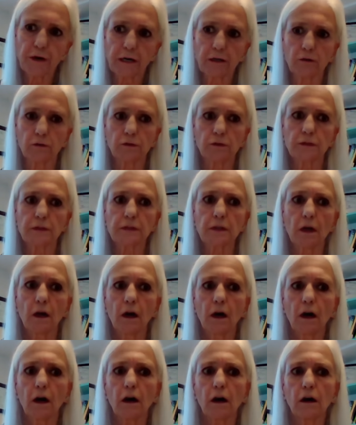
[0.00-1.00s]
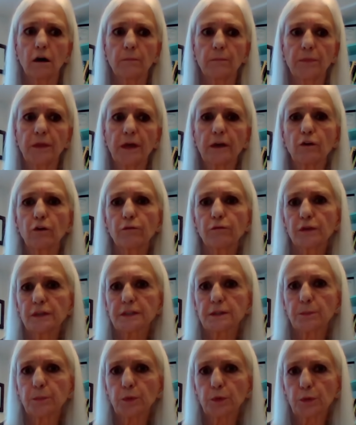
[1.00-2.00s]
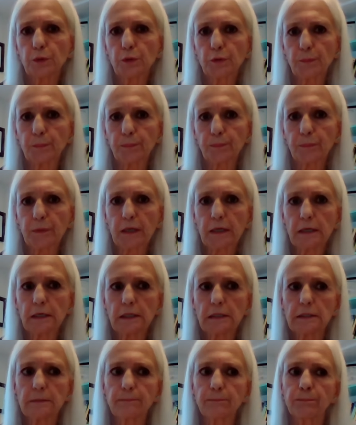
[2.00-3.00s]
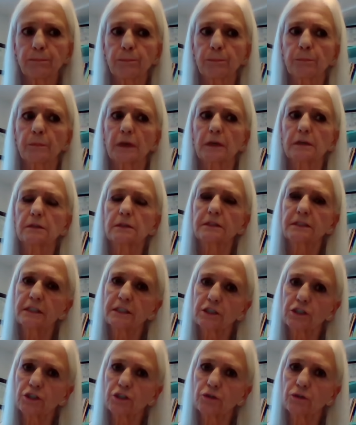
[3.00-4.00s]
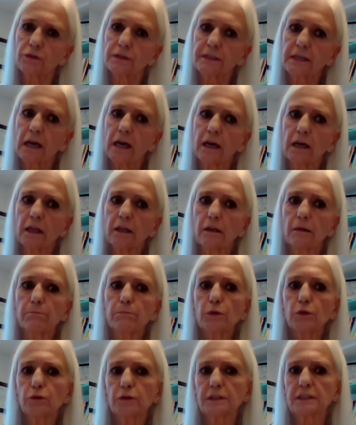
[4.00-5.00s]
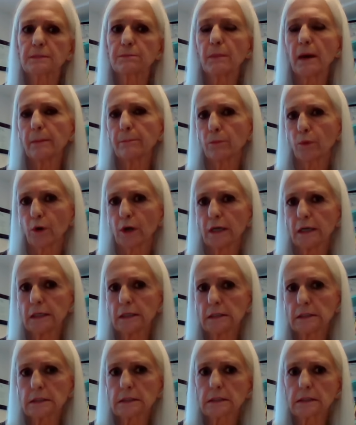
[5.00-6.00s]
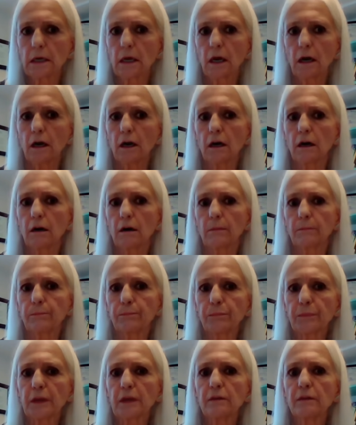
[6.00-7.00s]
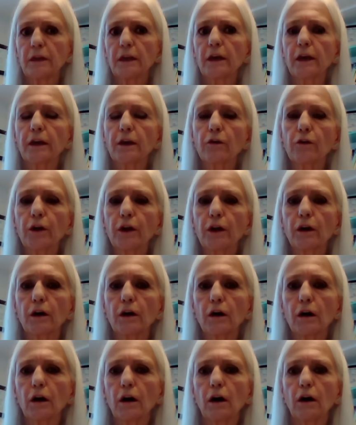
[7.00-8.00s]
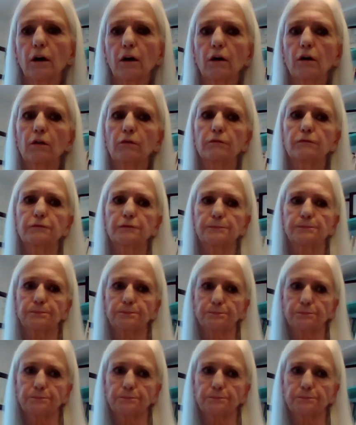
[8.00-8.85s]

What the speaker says: freckles that are visible in tissues and mucous membranes in the area of